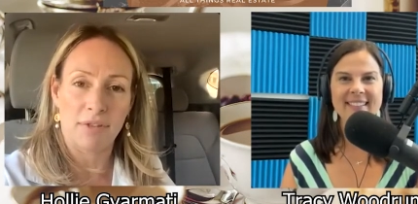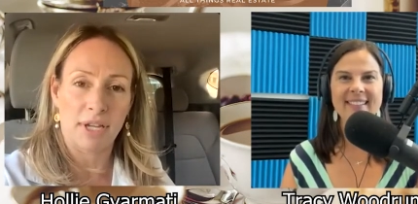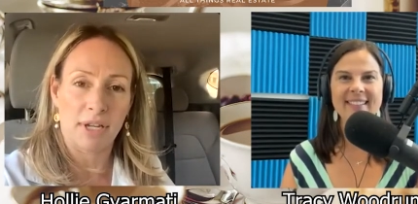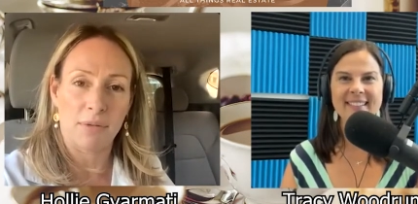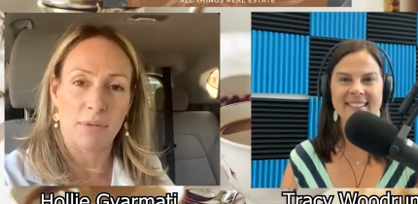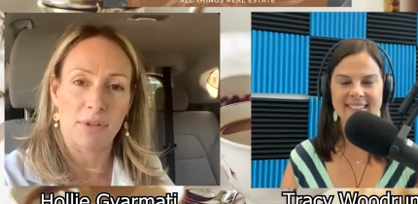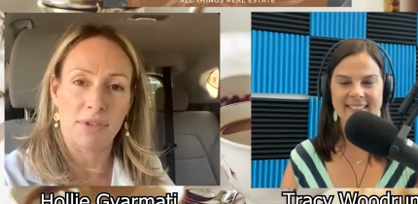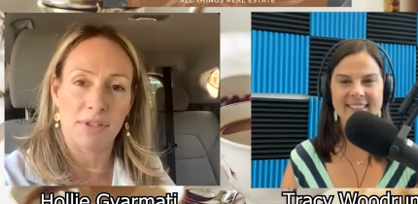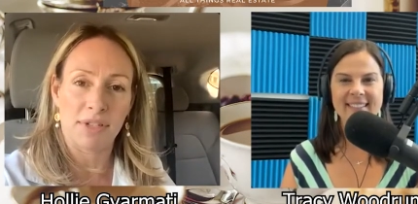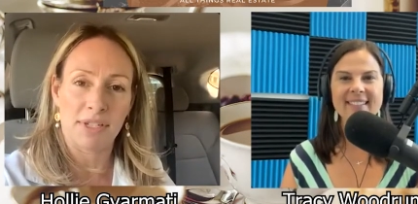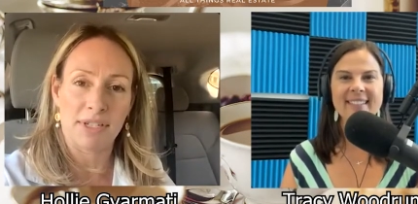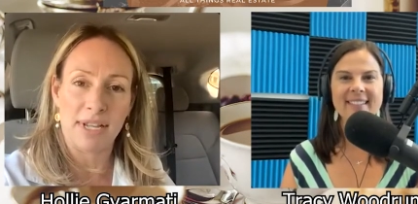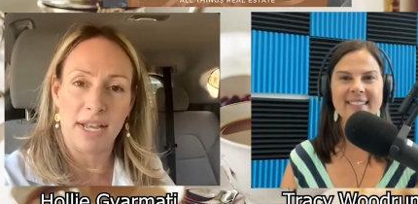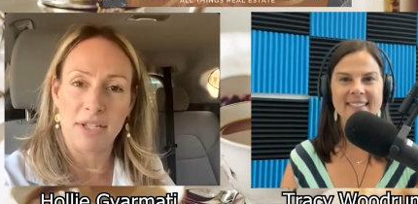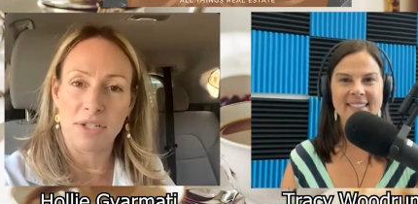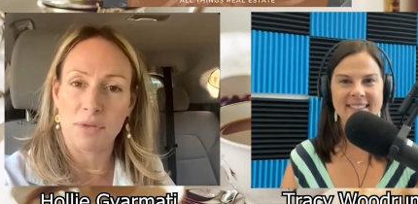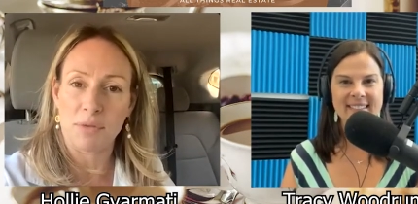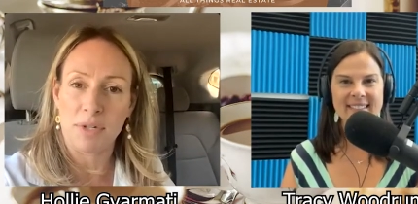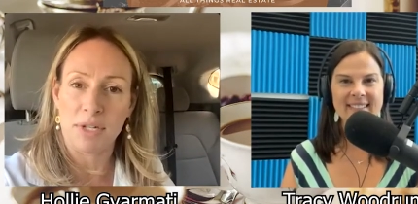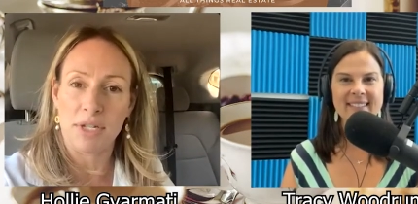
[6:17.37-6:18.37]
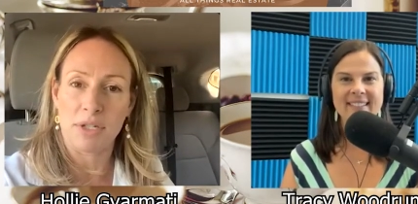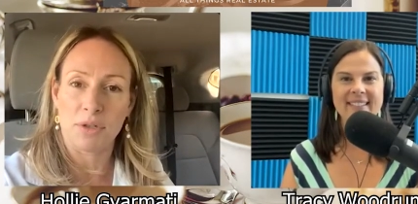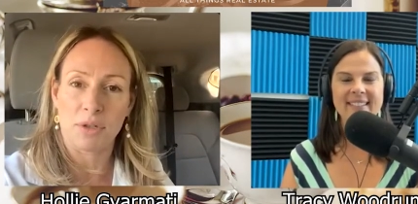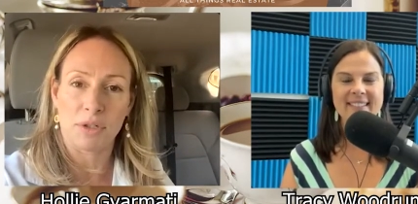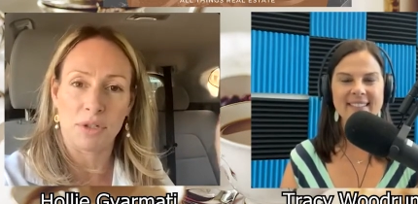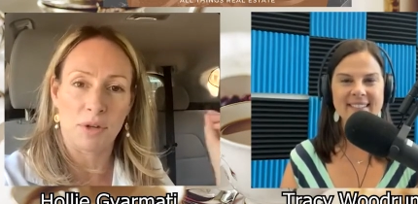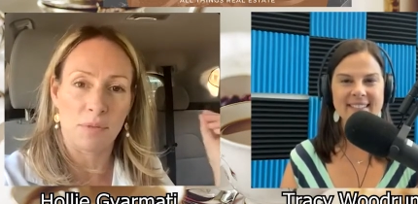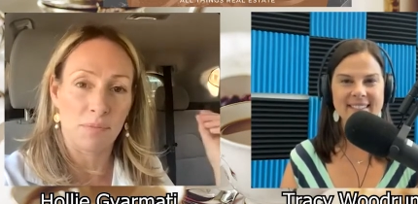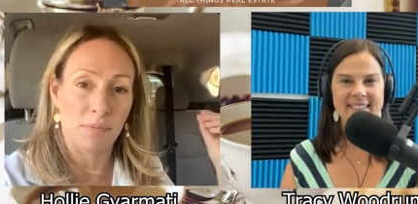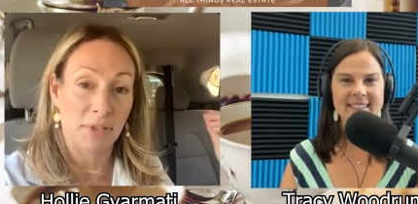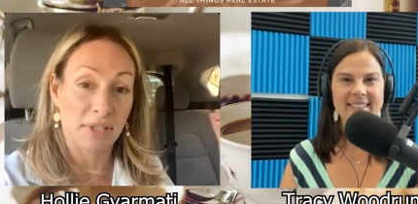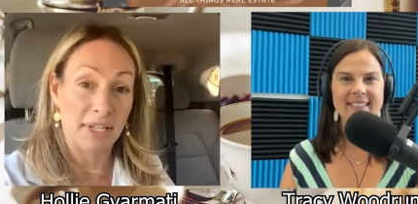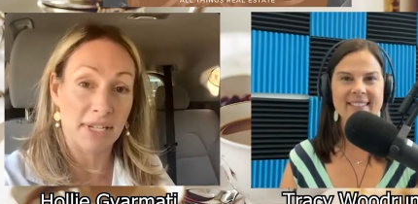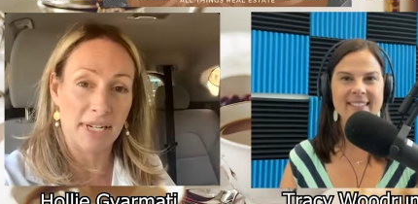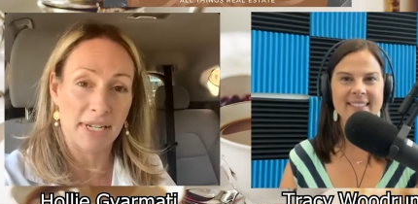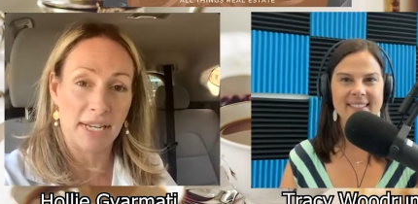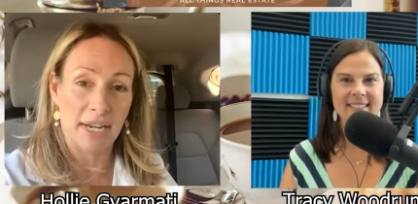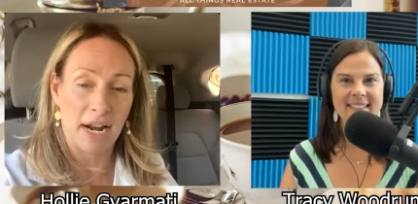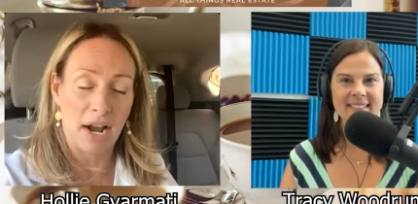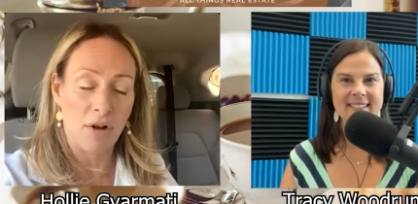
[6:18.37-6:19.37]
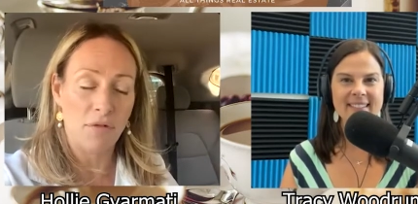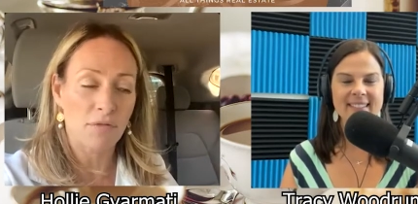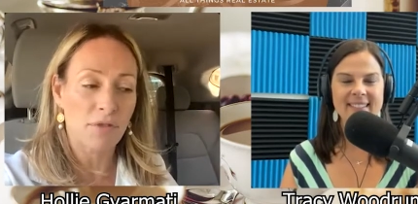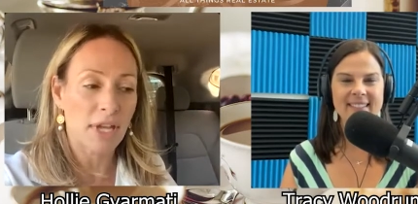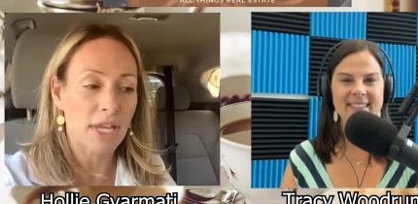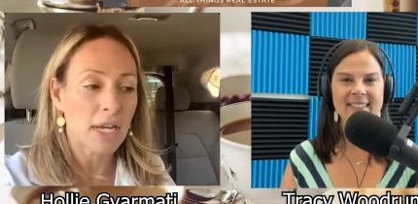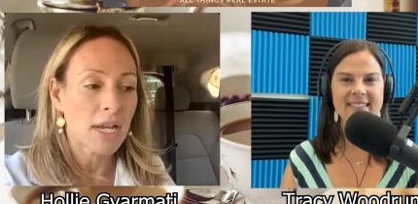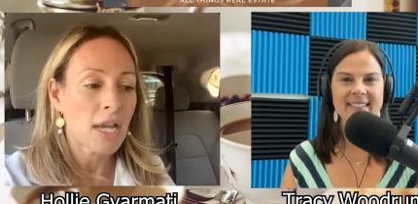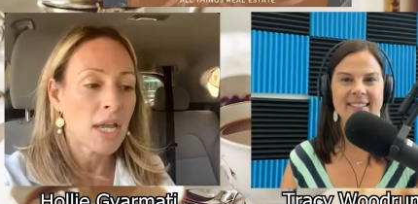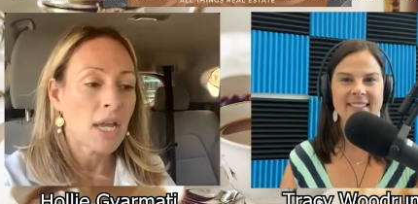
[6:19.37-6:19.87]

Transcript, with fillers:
Speaker 1: like with accessories or completing an outfit.